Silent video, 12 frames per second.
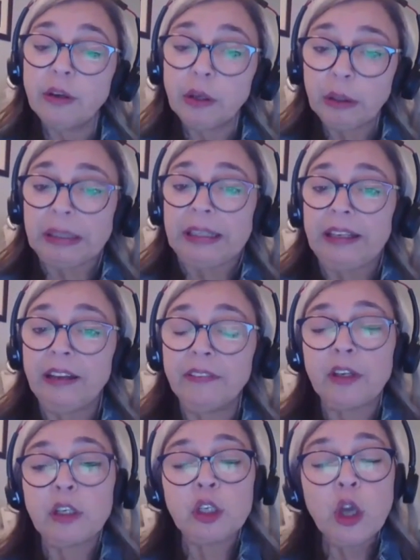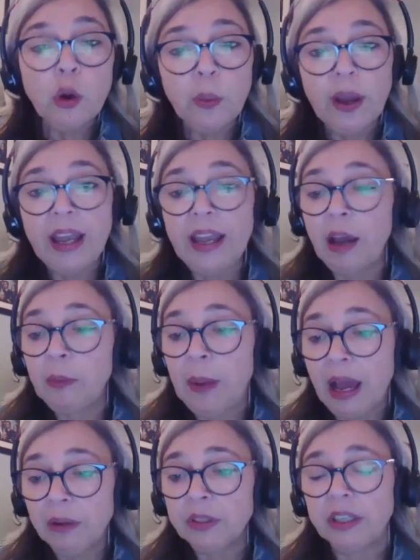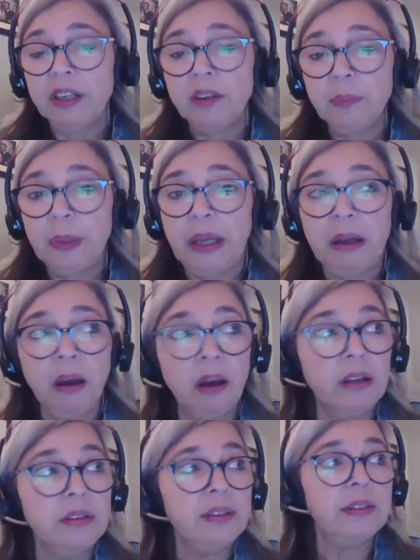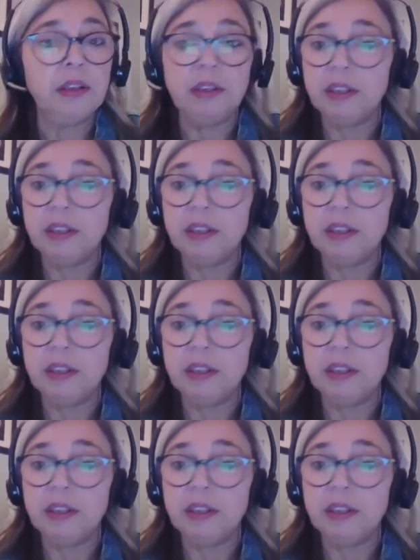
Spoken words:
Thirdly, if there's no way around it because